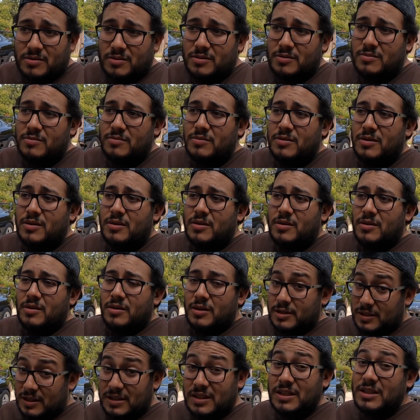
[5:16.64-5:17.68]
you know,
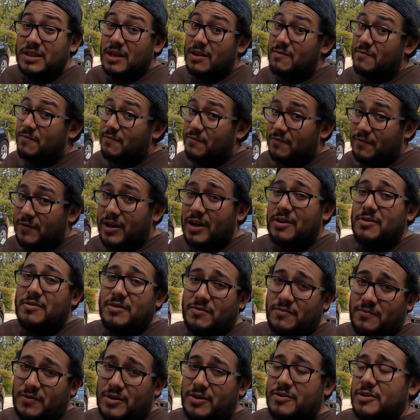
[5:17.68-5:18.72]
because this is a
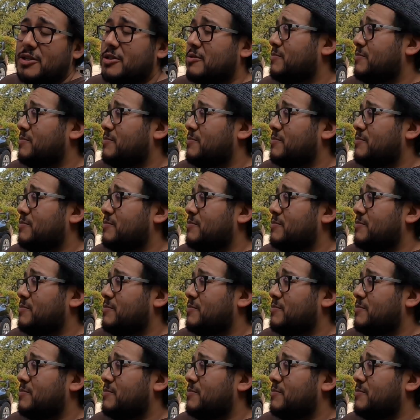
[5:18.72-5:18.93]
very